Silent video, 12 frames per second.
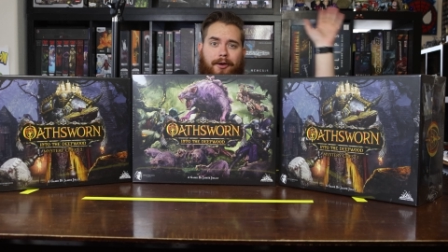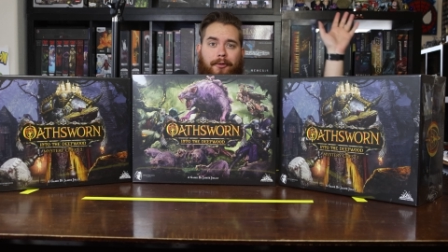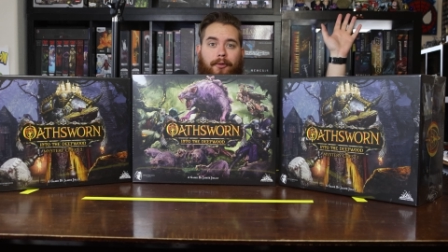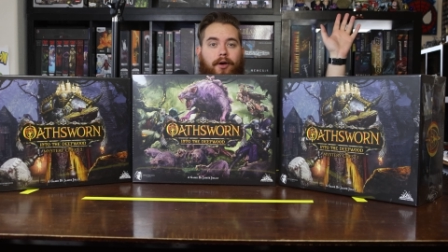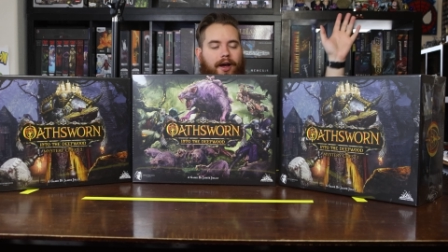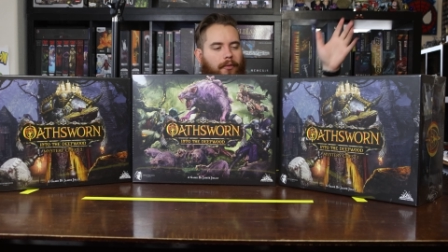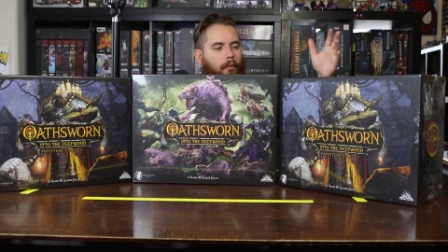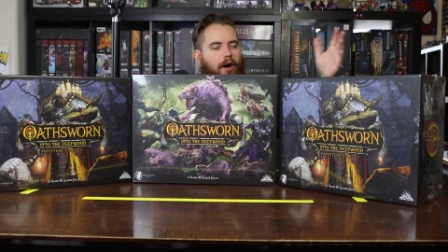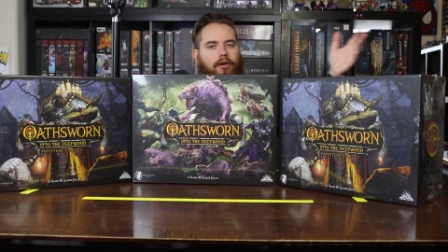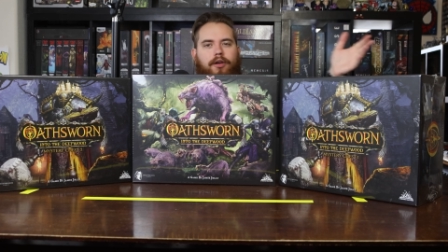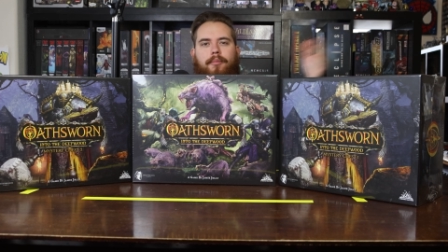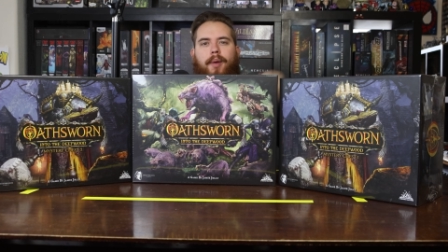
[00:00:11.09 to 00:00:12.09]
Hello and
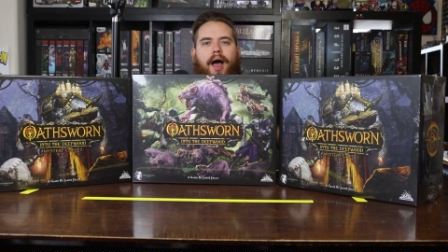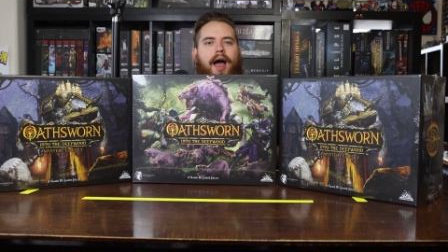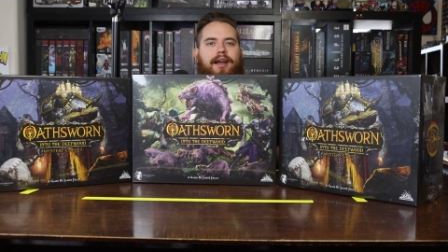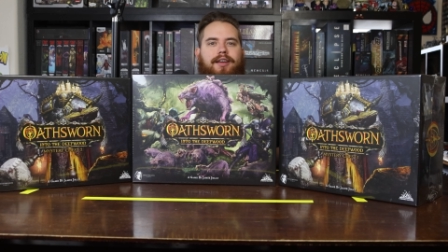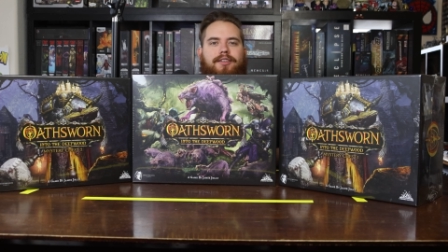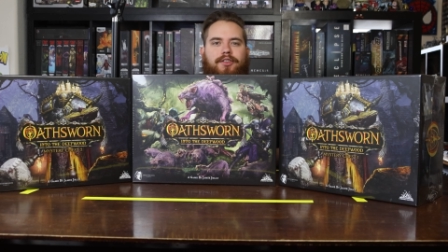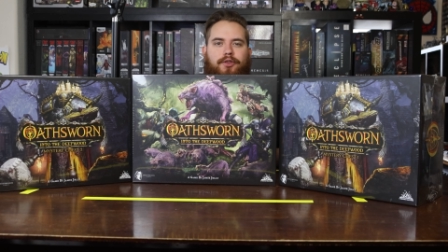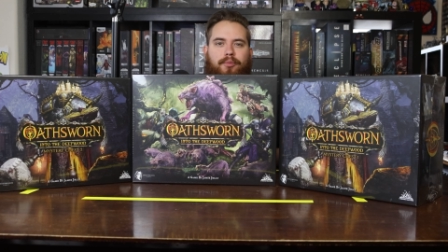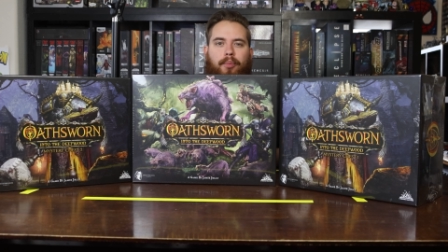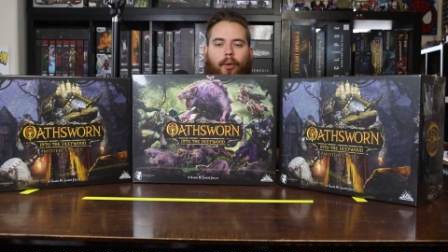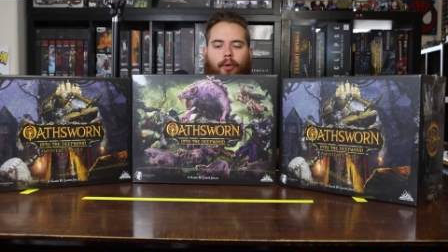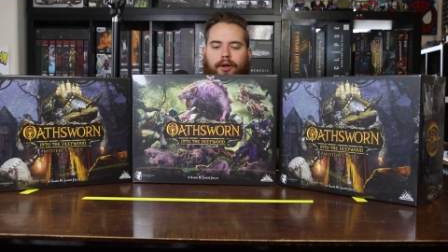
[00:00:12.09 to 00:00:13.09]
welcome back to
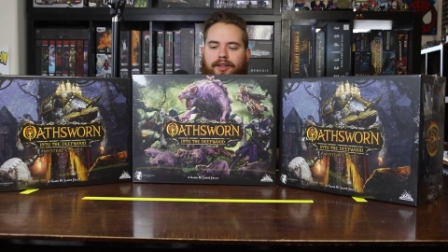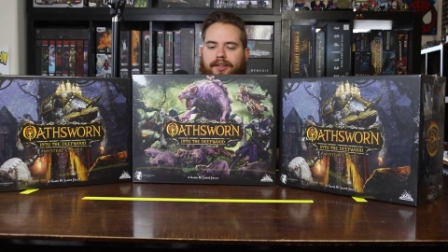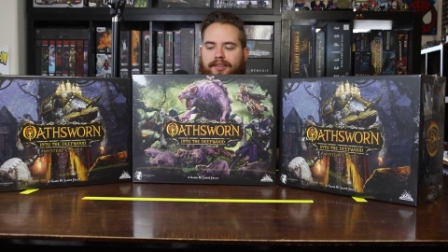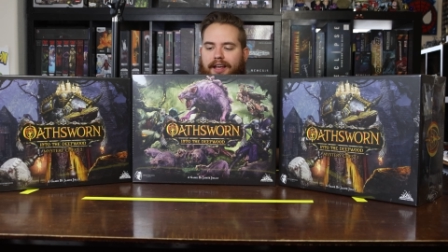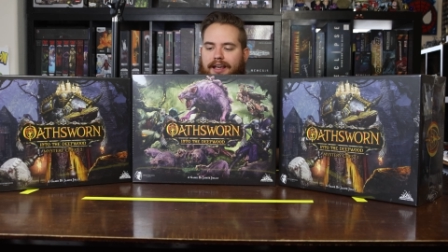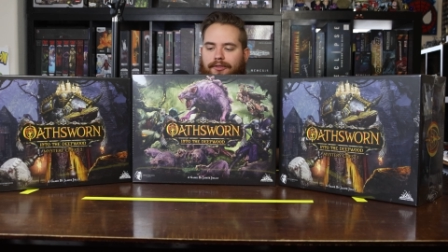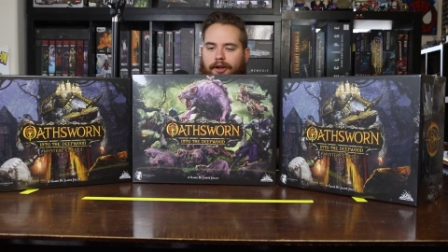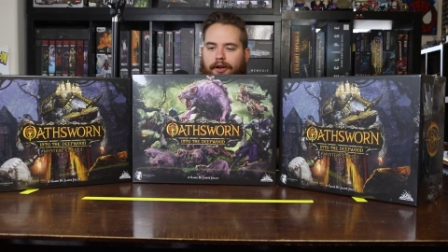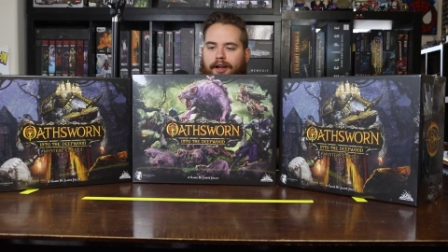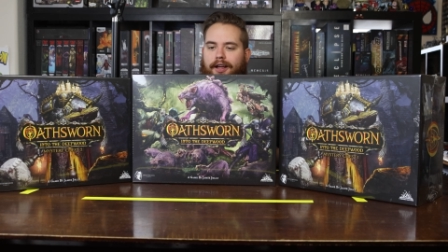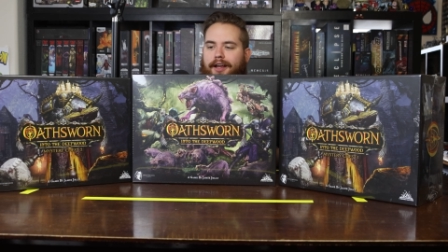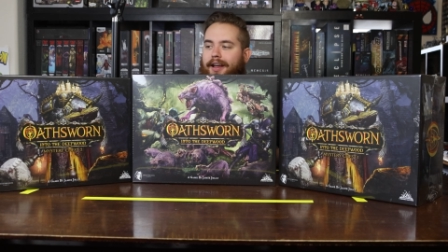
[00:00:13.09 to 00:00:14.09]
Board and Savior.